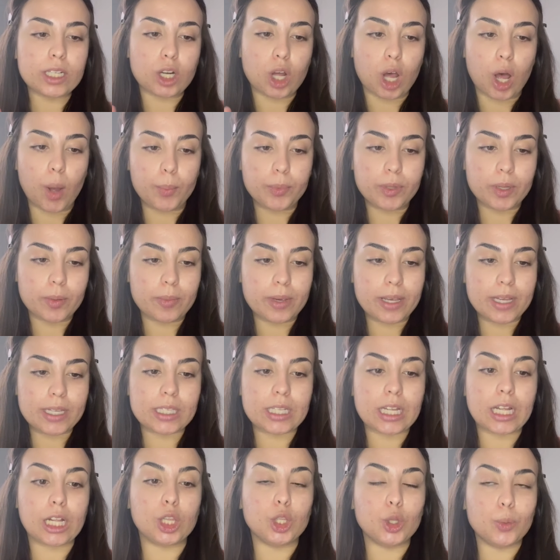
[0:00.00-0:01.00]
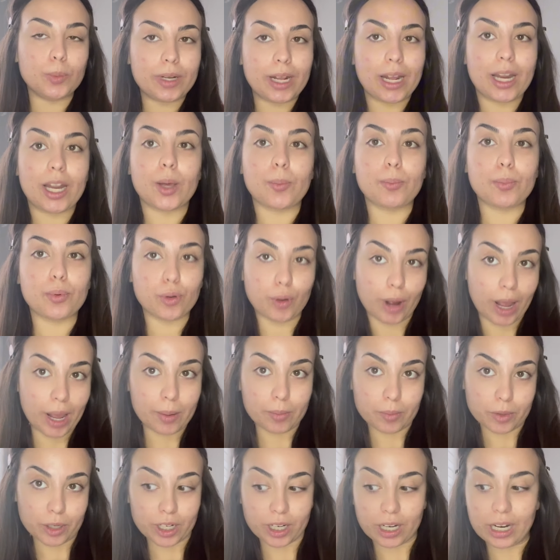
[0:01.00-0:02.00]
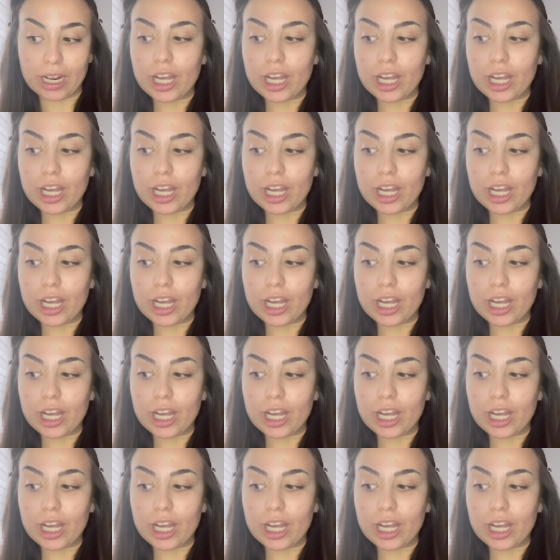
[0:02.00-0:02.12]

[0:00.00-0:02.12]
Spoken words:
Optimist illuminating primer.